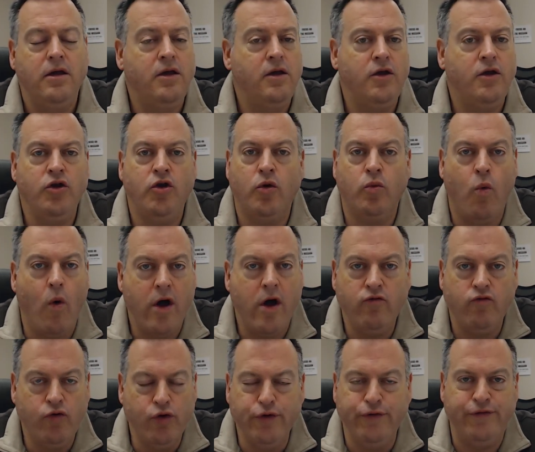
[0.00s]
you're one
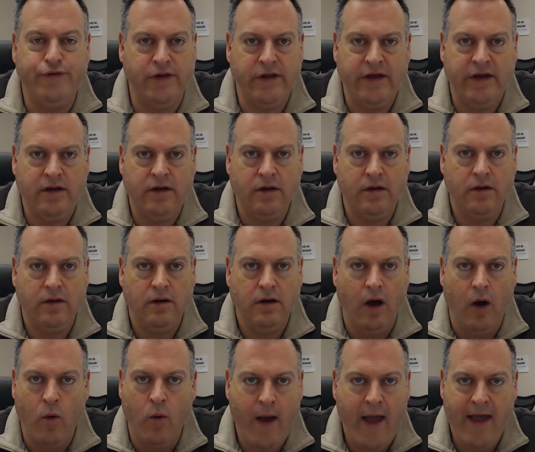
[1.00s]
roof leak
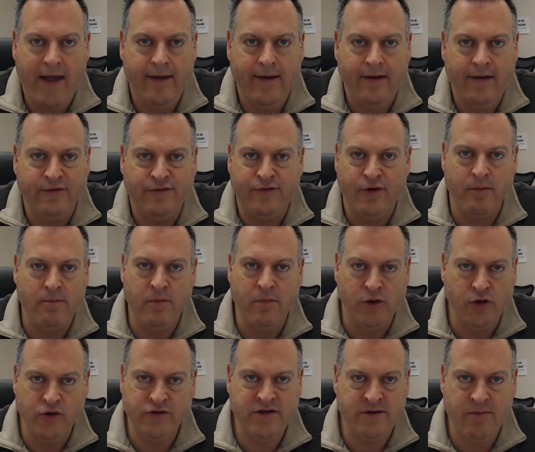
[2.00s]
away from
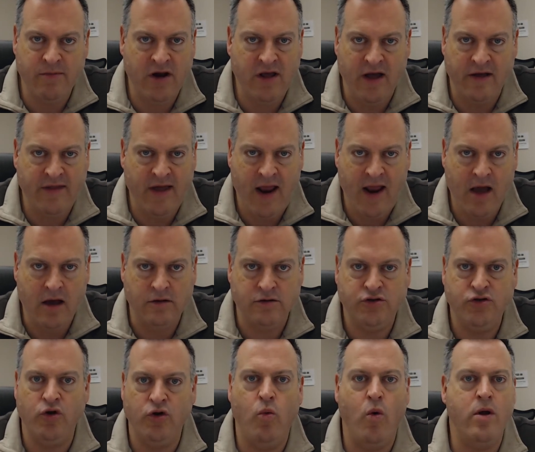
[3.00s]
losing money on that house.
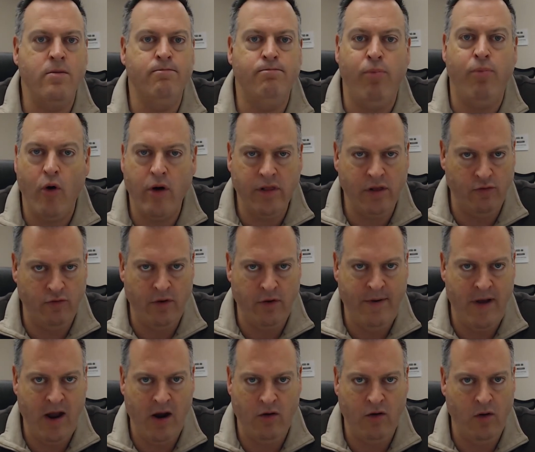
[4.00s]
You're one boiler
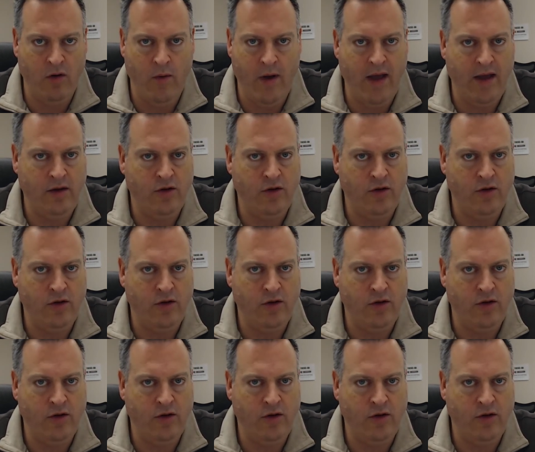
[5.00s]
repair away.